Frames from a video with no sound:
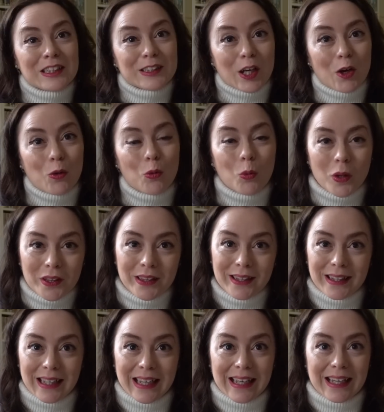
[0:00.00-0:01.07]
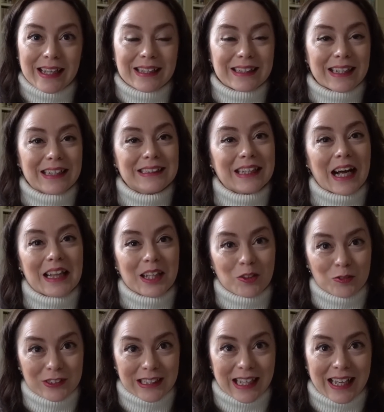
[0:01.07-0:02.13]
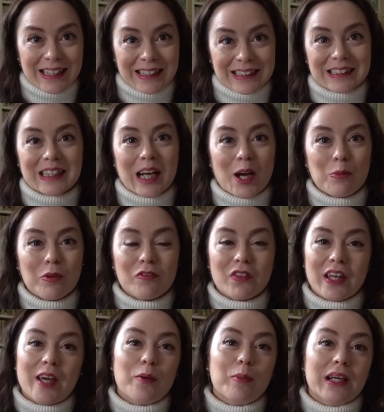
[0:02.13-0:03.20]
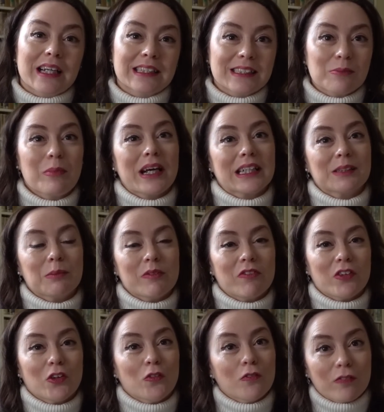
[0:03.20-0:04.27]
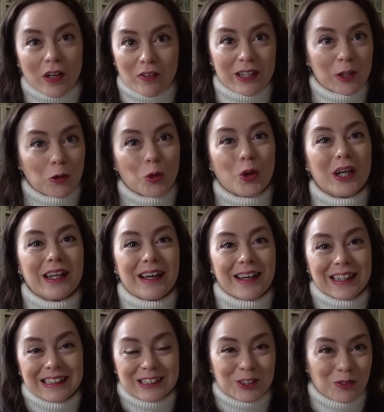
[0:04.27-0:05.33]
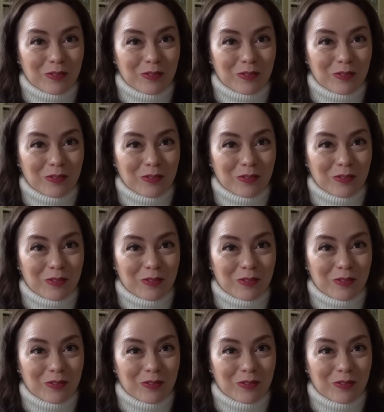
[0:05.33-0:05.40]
So one thing that I love to get this time of year because it makes me feel very organised,